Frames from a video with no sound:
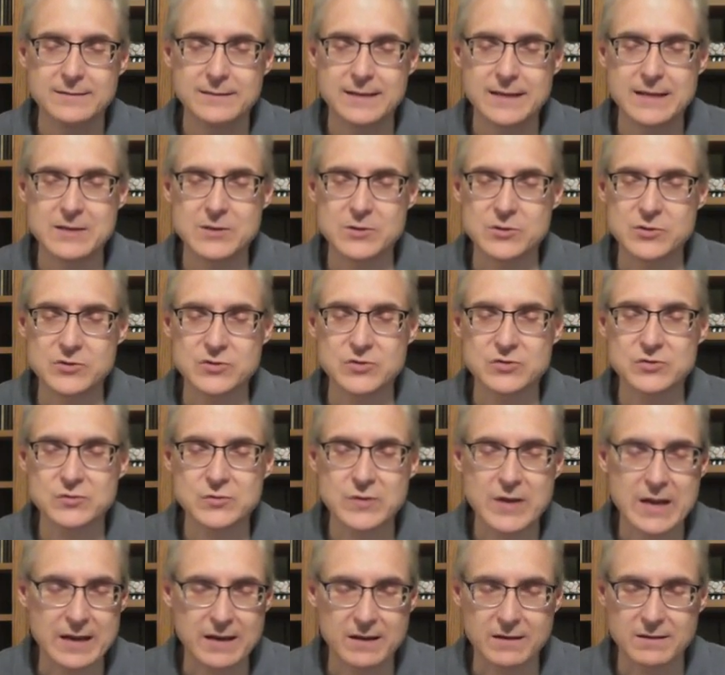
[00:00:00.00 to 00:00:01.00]
and your
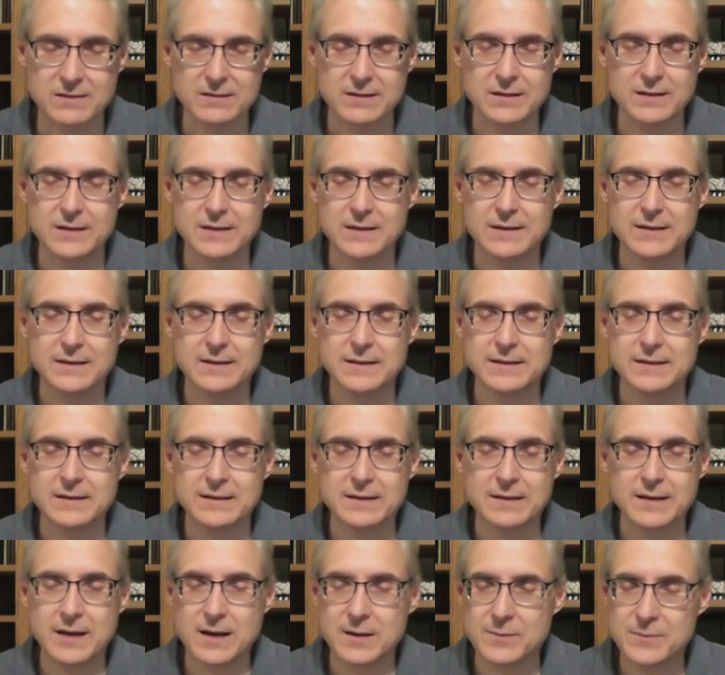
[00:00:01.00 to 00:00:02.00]
strength
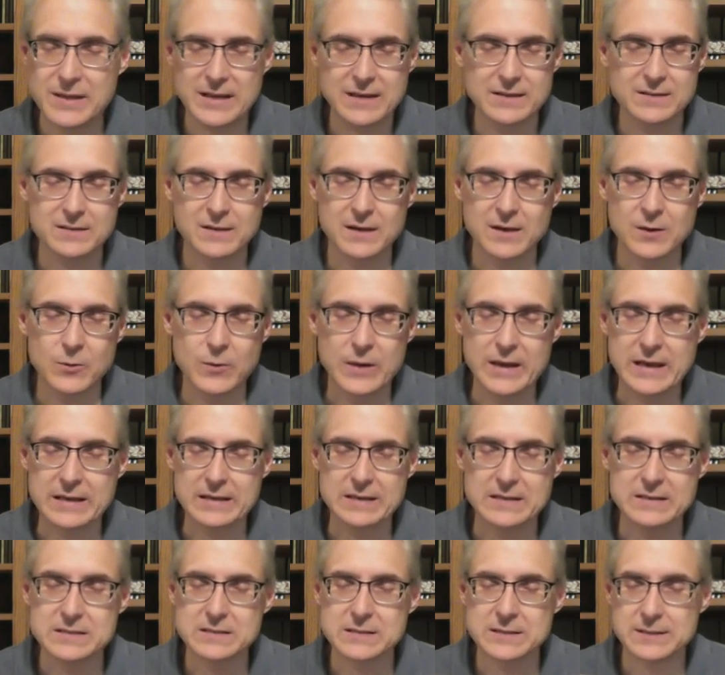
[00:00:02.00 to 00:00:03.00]
coming into our
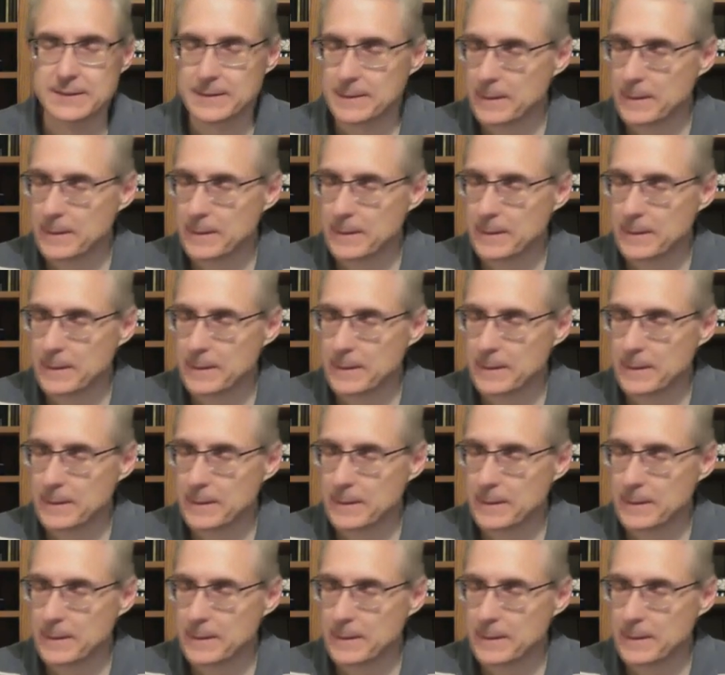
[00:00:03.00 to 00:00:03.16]
weakness.